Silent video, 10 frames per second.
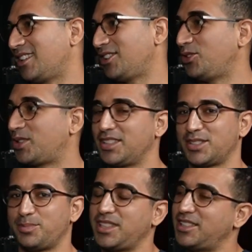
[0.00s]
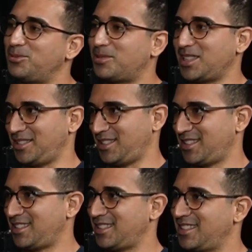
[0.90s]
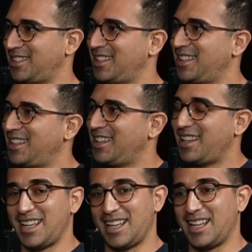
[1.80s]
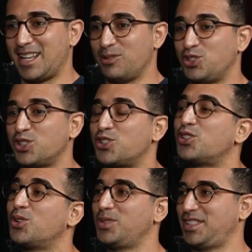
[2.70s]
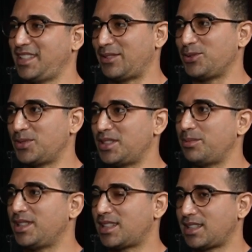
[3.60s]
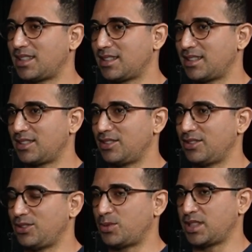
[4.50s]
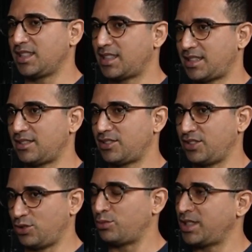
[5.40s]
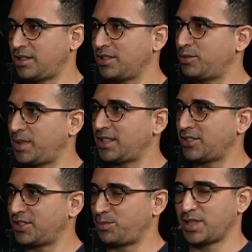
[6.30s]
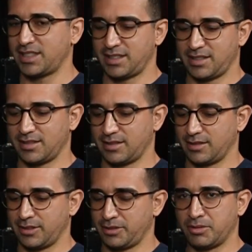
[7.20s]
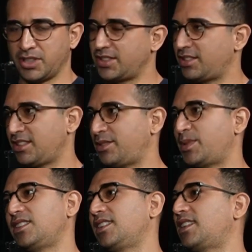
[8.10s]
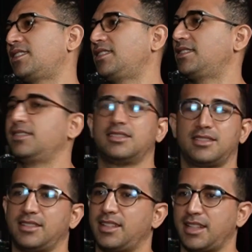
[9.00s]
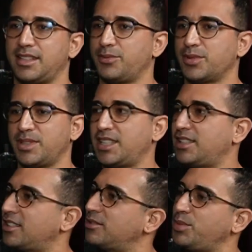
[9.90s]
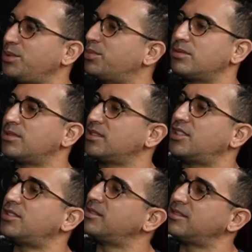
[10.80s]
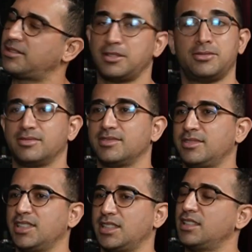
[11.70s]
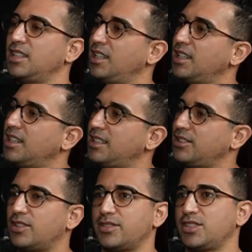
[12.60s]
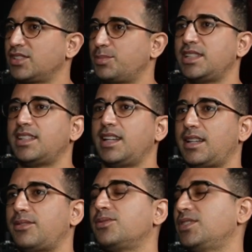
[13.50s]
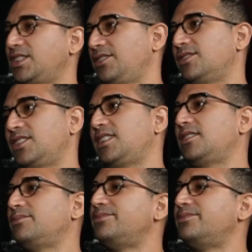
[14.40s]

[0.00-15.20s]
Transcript: You can explain it once and just show it to everyone and be like, you want to get to know me a little better as Bryce? Listen to this podcast. Yeah. And then from then on, people will know, okay. You don't have to explain it every single time.